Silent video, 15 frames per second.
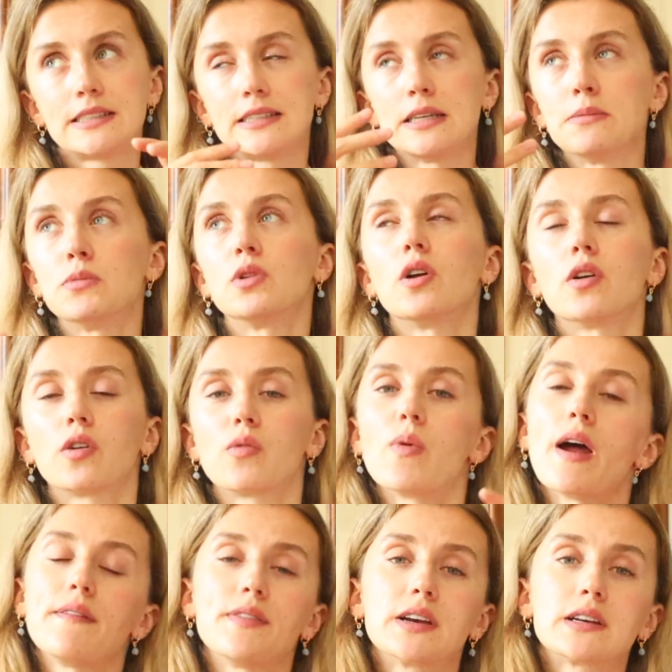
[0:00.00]
similar
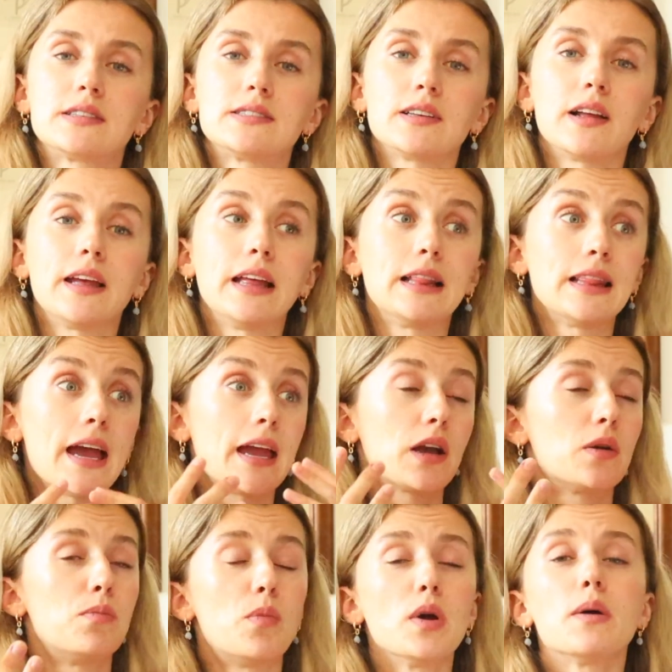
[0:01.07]
graphics
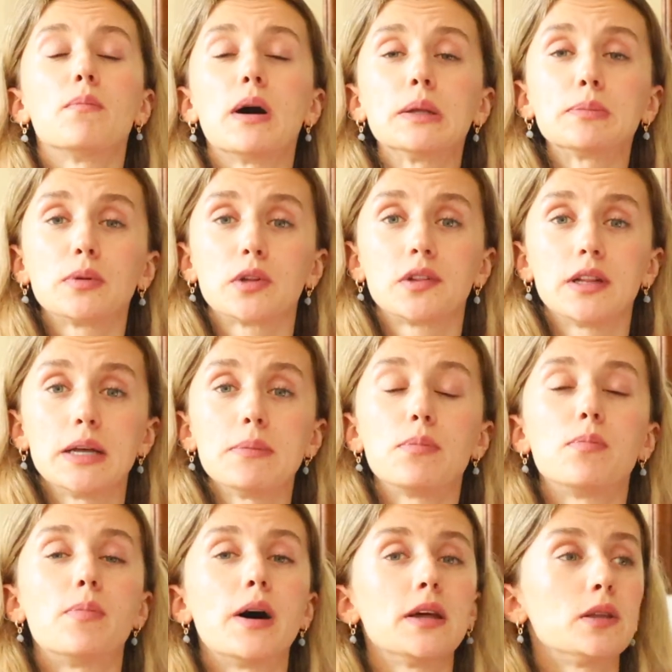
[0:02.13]
like
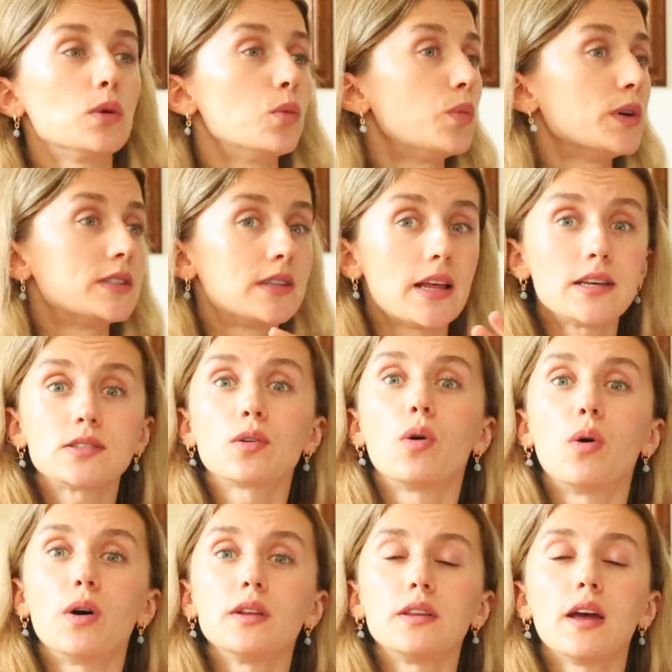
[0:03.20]
Matplotlib, but with less
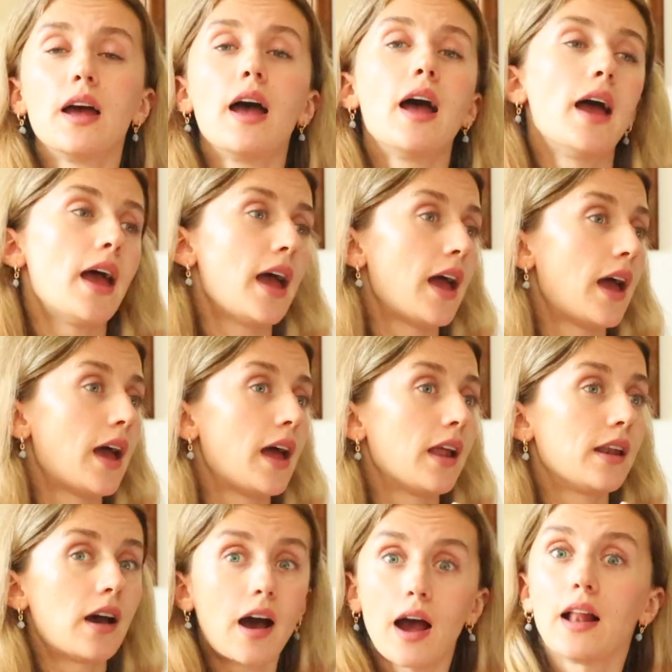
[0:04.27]
code
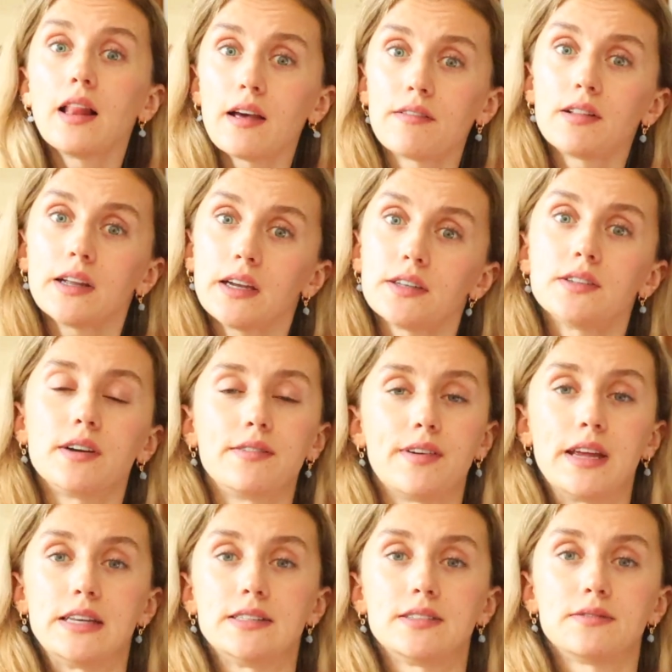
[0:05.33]
and high-level
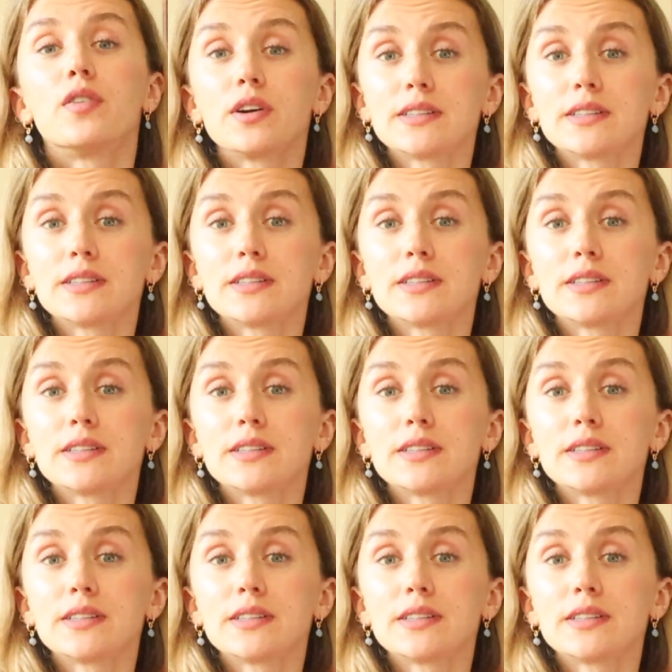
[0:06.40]
interface.